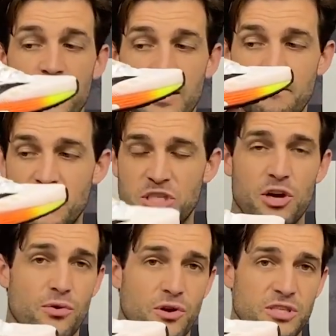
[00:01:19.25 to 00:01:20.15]
the
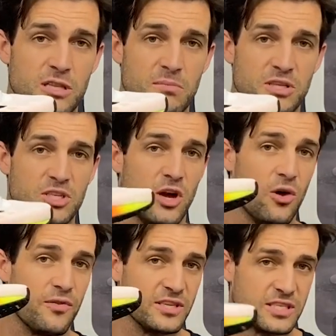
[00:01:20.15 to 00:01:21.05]
material used in the
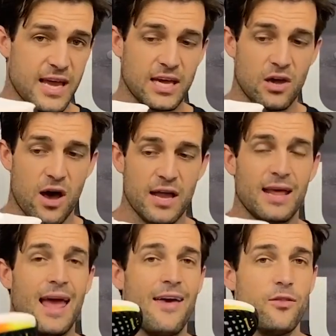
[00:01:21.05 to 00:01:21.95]
midsole, the stack height,
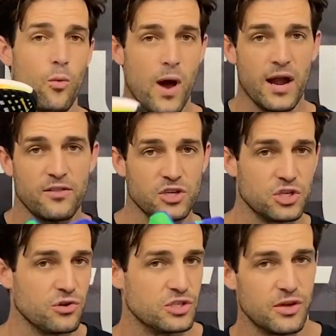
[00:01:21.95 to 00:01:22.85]
and the weight of the shoe.